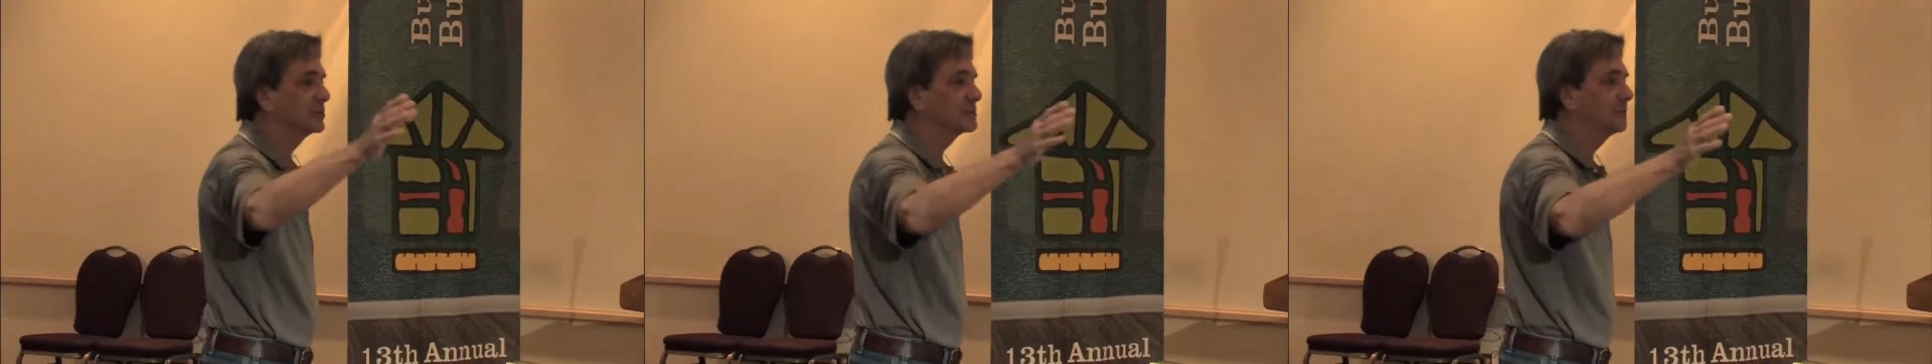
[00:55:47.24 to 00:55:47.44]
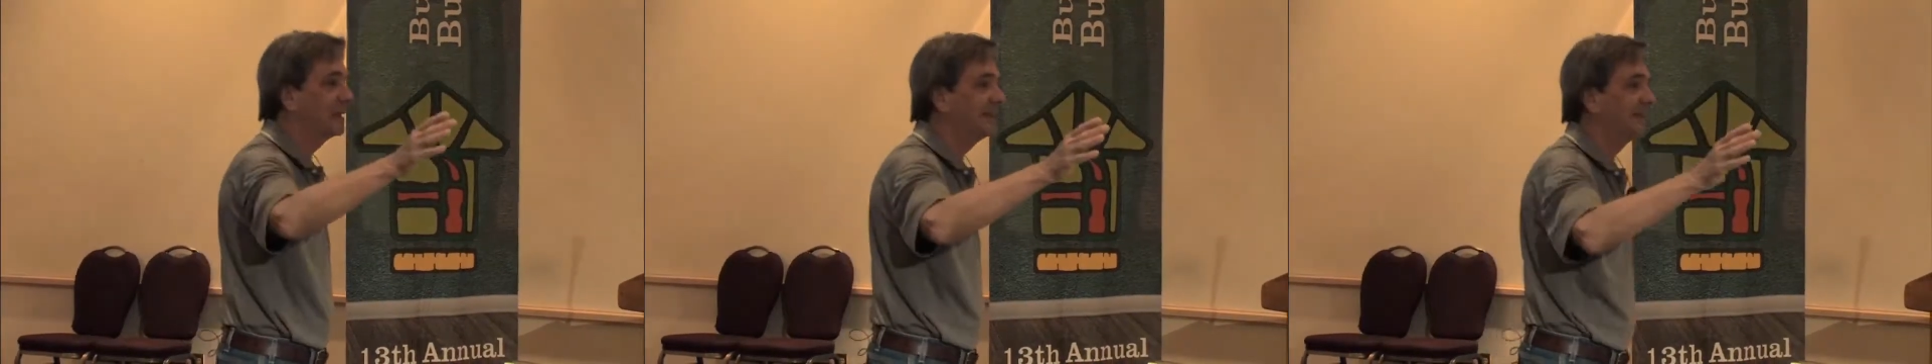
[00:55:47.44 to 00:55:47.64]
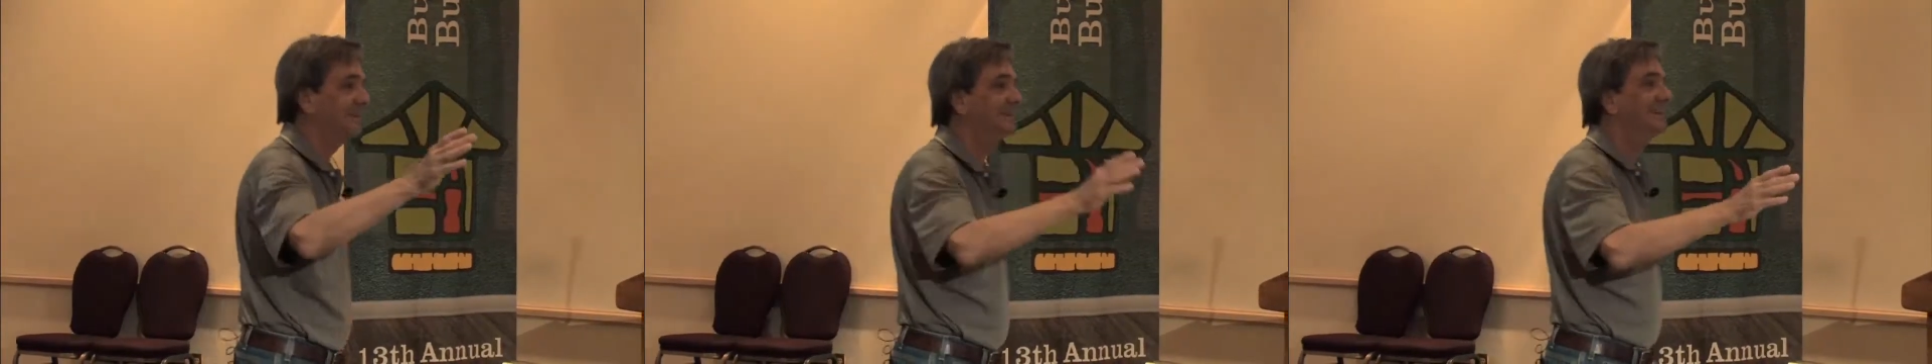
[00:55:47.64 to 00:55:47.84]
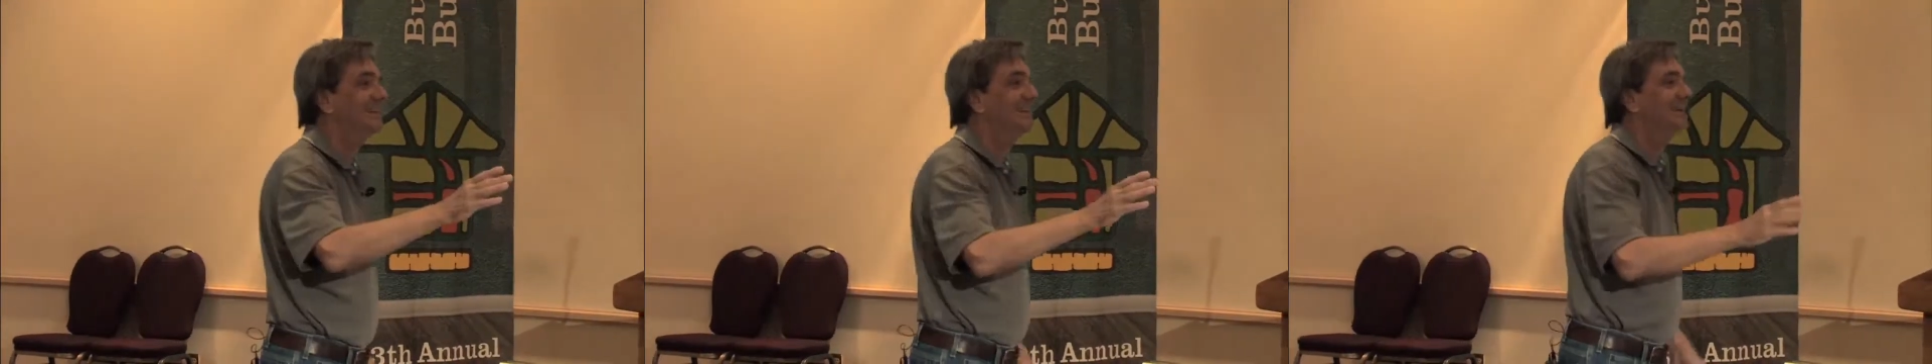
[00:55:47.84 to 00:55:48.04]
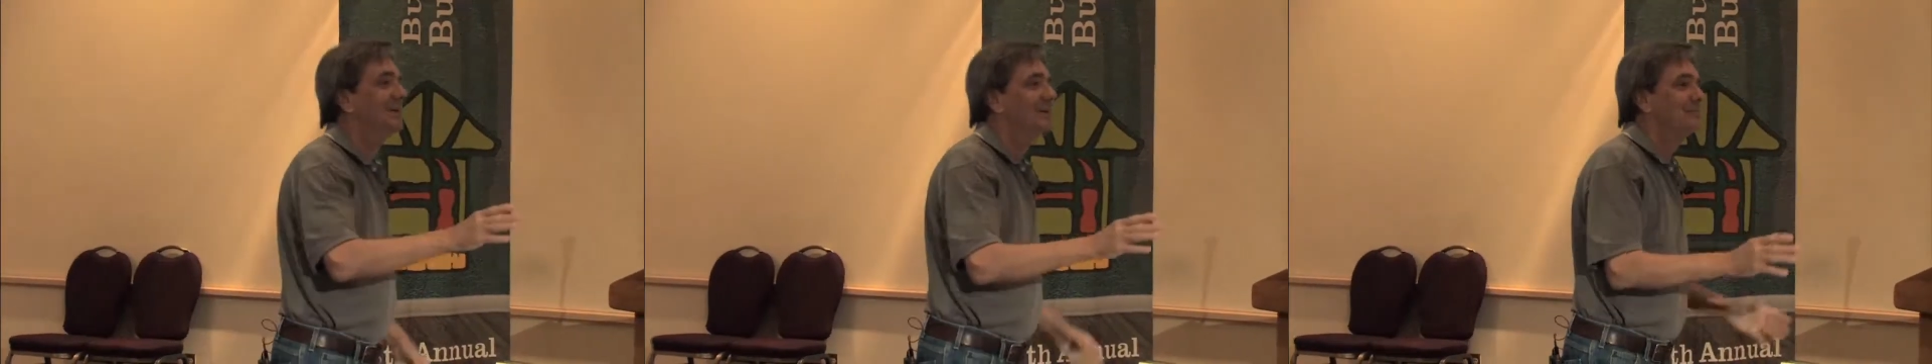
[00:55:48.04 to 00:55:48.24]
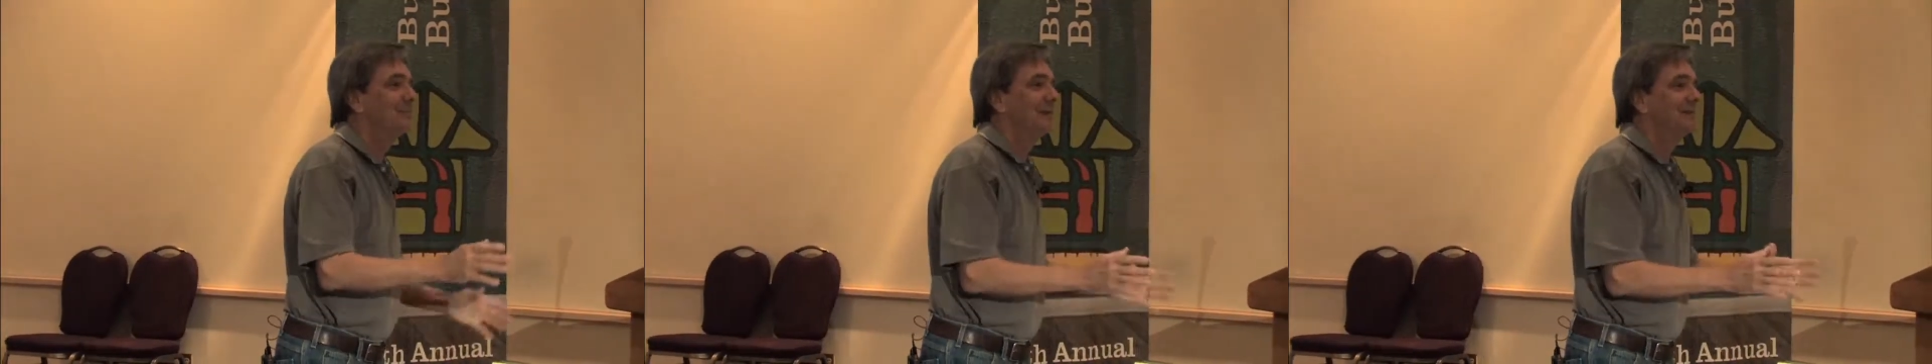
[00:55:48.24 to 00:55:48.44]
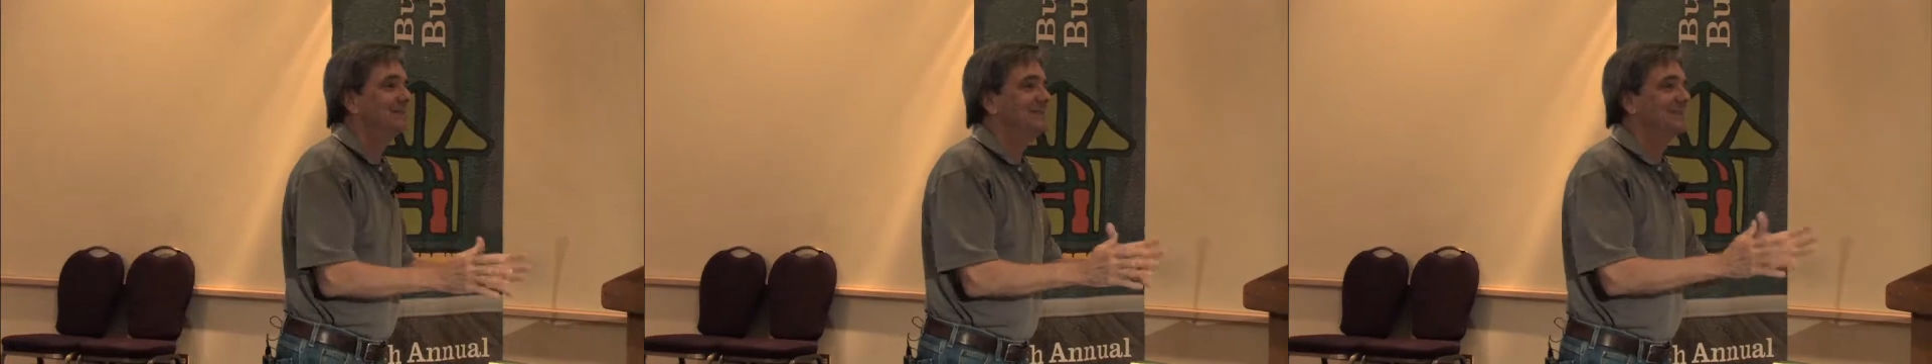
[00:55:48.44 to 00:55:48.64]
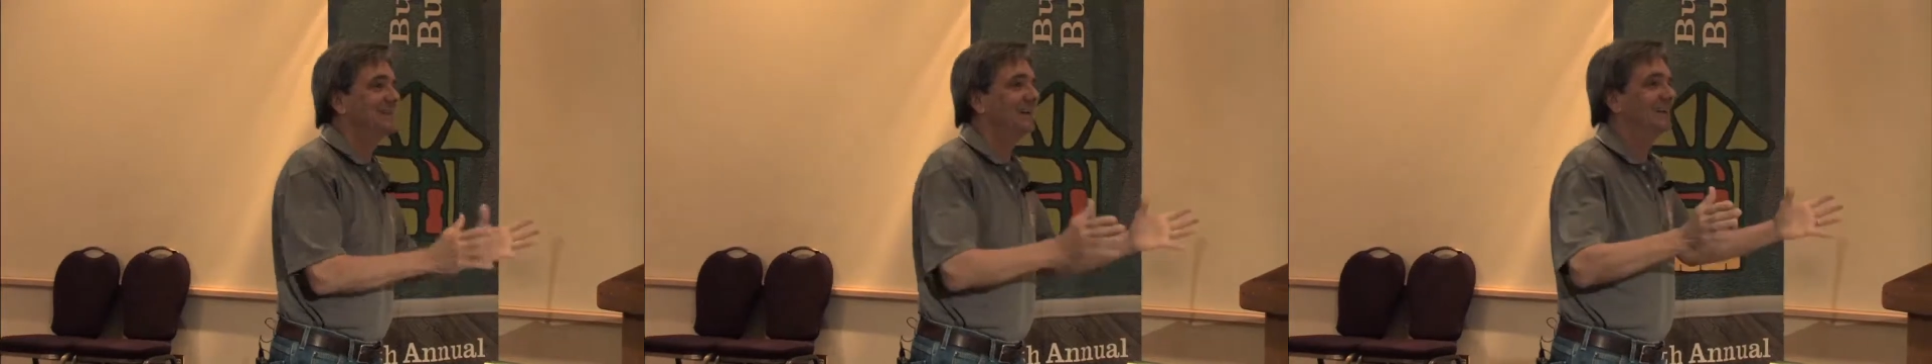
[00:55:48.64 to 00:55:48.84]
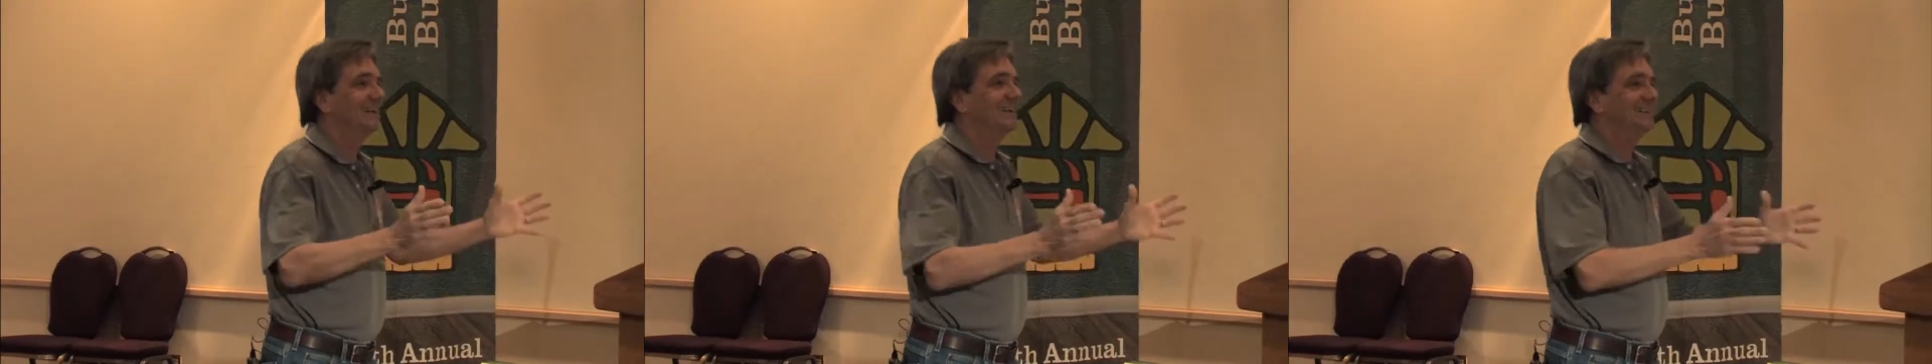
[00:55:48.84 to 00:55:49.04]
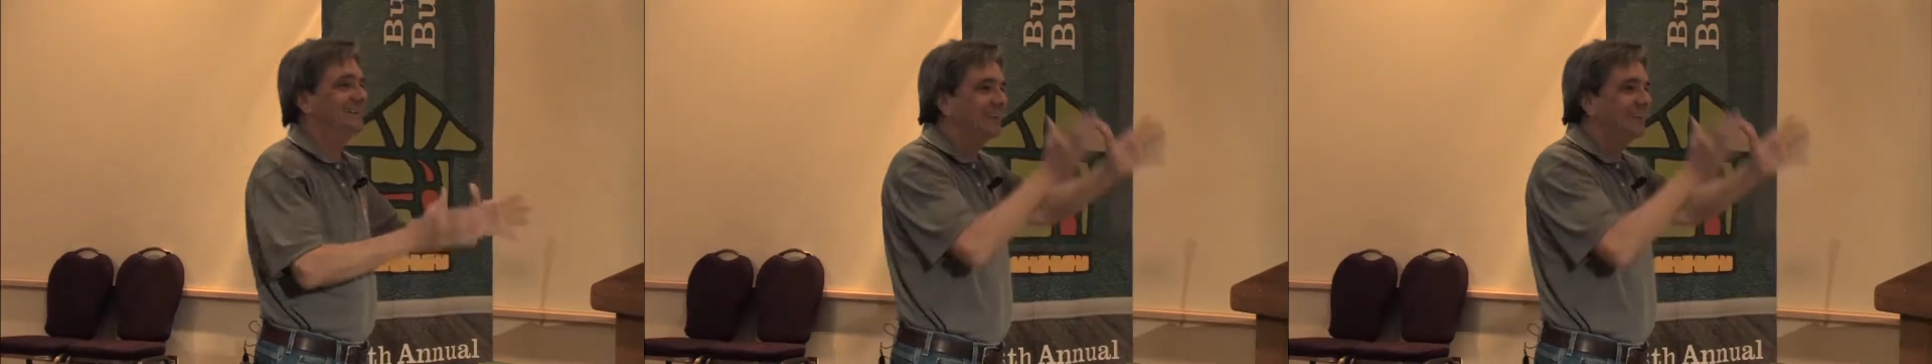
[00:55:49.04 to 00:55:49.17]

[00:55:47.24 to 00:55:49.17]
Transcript: to any teenage kid,